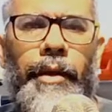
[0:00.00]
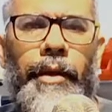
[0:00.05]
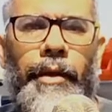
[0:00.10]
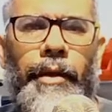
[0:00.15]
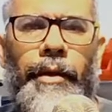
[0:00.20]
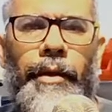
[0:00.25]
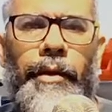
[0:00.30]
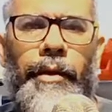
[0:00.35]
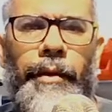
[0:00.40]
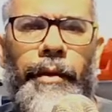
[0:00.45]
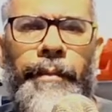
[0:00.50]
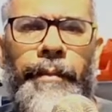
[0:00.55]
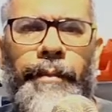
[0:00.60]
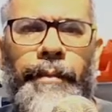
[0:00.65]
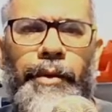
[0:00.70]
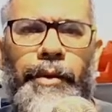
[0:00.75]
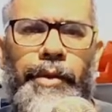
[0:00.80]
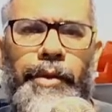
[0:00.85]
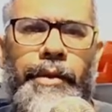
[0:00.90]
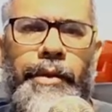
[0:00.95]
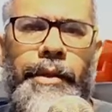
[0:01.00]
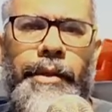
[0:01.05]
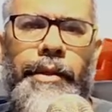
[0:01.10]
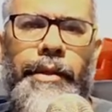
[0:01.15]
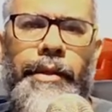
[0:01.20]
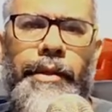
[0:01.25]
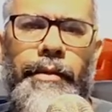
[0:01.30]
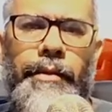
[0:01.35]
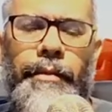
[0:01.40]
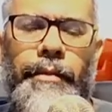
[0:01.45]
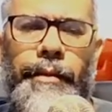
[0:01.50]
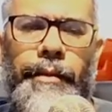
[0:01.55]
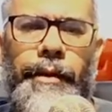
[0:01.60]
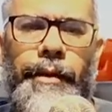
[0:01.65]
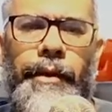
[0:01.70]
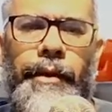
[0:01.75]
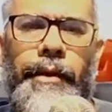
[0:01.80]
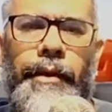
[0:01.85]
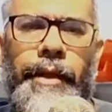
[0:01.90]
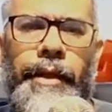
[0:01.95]
so this is
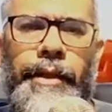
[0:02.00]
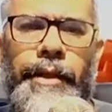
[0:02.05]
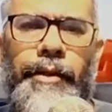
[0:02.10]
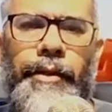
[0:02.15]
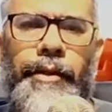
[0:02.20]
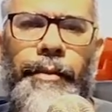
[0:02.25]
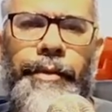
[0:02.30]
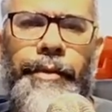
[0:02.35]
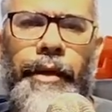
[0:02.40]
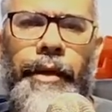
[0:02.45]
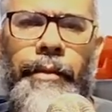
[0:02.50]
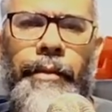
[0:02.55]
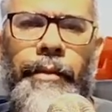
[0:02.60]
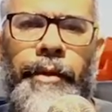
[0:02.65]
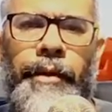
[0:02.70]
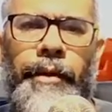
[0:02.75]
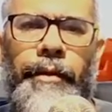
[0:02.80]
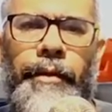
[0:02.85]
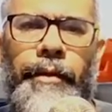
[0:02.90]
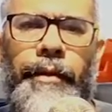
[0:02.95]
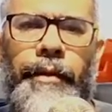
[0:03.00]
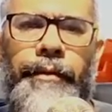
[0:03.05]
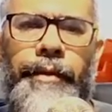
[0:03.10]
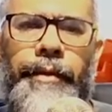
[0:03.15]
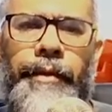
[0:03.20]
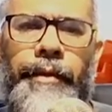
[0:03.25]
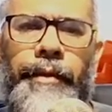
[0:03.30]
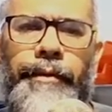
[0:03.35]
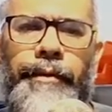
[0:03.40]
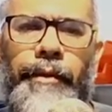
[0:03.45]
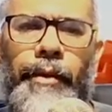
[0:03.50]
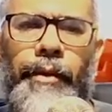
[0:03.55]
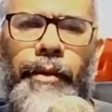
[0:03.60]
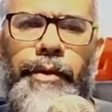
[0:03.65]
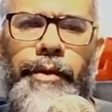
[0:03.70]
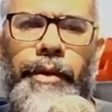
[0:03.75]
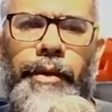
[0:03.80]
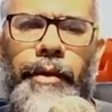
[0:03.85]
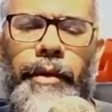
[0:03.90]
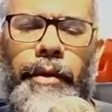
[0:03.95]
linear optic. I mean, if
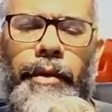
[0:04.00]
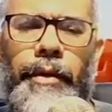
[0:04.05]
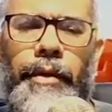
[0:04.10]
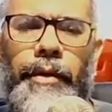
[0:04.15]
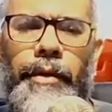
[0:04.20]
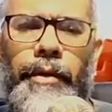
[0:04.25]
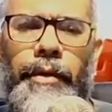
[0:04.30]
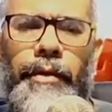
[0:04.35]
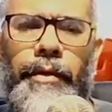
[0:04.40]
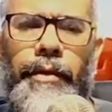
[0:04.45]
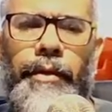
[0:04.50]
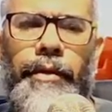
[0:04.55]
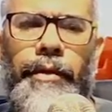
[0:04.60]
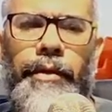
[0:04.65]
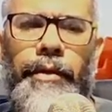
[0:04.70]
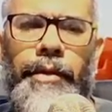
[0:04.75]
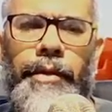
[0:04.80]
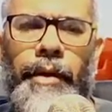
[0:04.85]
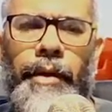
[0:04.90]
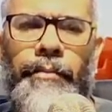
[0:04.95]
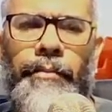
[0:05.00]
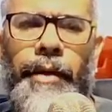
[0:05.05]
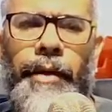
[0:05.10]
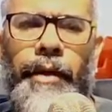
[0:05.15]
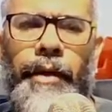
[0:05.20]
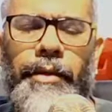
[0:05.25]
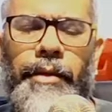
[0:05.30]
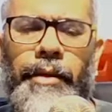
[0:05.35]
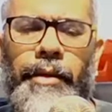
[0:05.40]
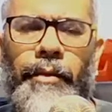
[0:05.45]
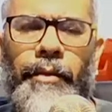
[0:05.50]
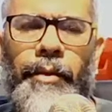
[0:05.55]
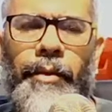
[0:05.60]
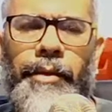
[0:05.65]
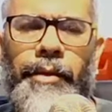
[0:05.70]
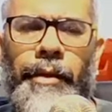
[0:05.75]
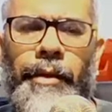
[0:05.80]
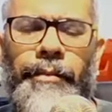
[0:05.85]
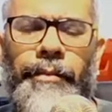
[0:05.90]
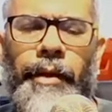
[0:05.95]
also some box or
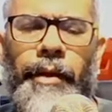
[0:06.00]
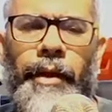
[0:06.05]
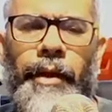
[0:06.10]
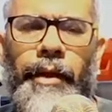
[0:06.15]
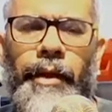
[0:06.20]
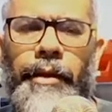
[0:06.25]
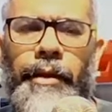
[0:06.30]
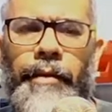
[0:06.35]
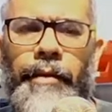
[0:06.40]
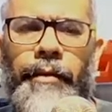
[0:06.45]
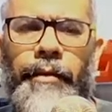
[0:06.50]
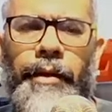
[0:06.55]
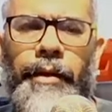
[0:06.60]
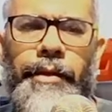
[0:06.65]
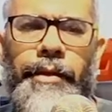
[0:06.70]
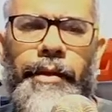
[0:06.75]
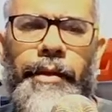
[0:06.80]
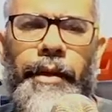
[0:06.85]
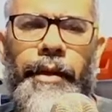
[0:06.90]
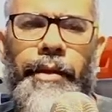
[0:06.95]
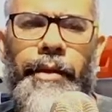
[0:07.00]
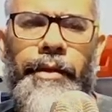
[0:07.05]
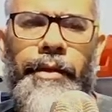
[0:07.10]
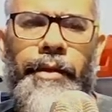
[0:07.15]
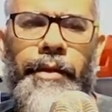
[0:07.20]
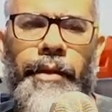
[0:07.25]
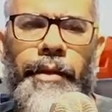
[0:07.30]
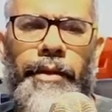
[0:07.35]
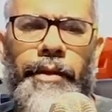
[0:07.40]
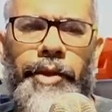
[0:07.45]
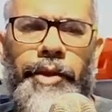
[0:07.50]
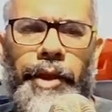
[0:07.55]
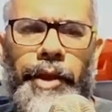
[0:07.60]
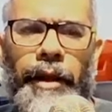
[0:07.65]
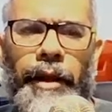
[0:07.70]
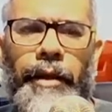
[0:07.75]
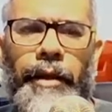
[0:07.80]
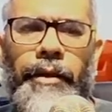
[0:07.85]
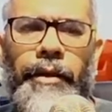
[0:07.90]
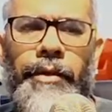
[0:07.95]
some device does
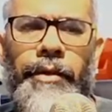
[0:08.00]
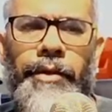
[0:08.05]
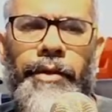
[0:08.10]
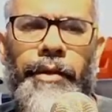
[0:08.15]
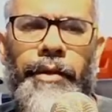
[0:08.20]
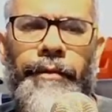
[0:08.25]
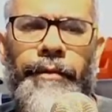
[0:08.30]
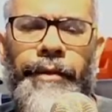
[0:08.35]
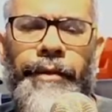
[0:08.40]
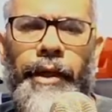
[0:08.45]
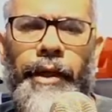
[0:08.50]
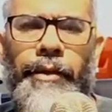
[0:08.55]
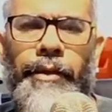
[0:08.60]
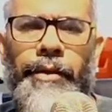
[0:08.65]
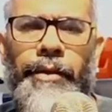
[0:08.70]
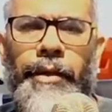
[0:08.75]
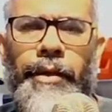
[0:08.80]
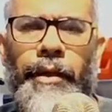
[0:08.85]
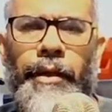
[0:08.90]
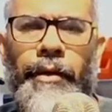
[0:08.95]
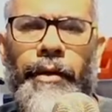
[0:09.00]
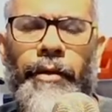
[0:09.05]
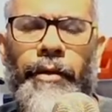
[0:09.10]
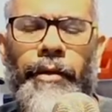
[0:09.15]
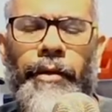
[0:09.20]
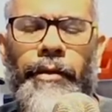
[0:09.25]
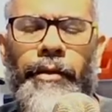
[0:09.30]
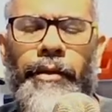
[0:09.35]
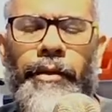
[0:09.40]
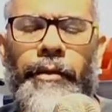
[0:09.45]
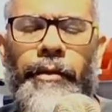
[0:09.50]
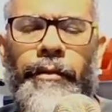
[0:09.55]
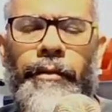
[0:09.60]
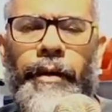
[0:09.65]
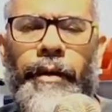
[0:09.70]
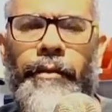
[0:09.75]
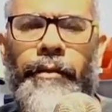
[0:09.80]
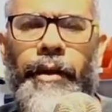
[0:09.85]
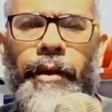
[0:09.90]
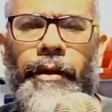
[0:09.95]
change the frequency or the
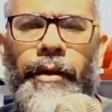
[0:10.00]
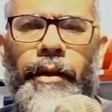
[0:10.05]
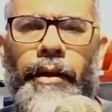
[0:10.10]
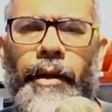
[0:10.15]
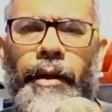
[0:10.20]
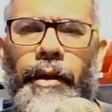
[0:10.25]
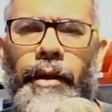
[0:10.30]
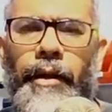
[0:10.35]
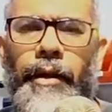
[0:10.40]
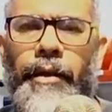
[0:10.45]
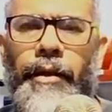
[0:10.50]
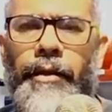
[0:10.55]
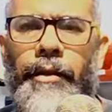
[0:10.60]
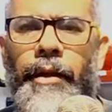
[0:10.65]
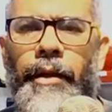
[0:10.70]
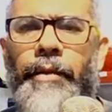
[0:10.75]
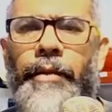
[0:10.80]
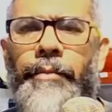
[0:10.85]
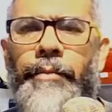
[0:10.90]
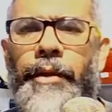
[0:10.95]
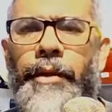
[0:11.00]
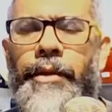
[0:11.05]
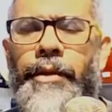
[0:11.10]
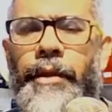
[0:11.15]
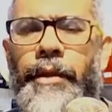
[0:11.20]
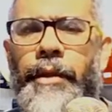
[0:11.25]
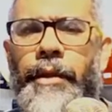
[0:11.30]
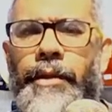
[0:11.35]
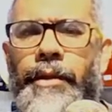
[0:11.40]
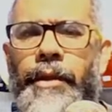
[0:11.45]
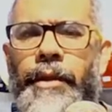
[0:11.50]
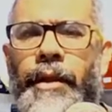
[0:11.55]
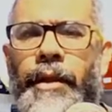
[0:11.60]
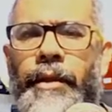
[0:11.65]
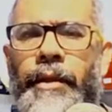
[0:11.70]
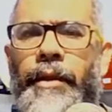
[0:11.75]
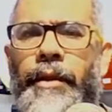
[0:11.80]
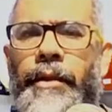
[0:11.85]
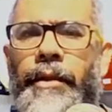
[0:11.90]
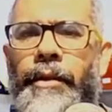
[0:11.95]
wavelength, then it means that it's a
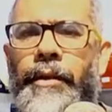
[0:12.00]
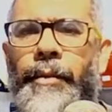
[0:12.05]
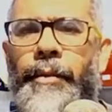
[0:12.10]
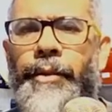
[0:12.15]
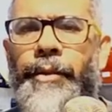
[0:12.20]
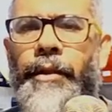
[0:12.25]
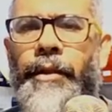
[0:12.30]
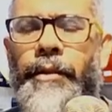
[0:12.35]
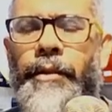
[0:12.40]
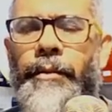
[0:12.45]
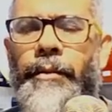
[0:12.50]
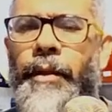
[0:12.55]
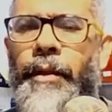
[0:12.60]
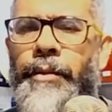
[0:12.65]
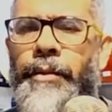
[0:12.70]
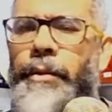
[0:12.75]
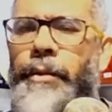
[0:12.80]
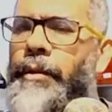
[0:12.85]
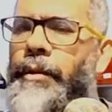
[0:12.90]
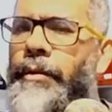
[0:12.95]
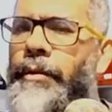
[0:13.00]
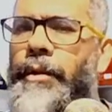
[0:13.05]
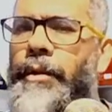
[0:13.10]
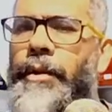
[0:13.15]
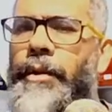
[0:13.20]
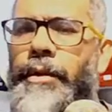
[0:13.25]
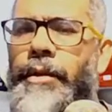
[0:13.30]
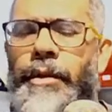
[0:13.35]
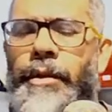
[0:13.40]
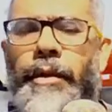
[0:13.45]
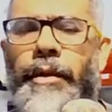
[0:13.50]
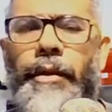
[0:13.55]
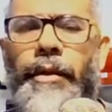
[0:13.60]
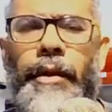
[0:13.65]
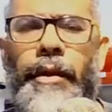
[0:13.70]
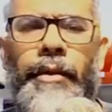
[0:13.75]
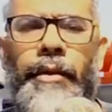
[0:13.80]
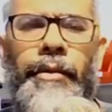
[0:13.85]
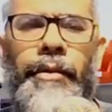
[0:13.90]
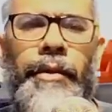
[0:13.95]
nonlinear optical device, but it's not
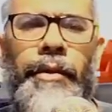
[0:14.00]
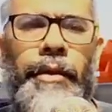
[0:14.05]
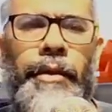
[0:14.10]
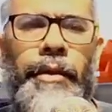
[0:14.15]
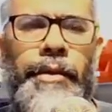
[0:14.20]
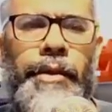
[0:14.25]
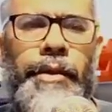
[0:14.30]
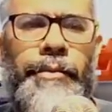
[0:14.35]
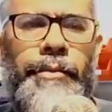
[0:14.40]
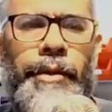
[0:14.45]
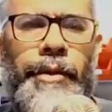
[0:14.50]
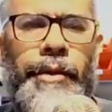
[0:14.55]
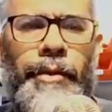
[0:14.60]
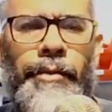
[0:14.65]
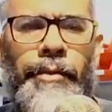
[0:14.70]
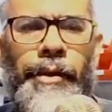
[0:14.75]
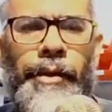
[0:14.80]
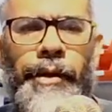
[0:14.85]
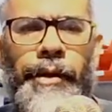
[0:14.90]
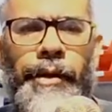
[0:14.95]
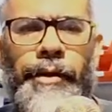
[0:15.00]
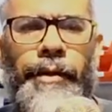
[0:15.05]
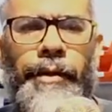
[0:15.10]
our subject over here.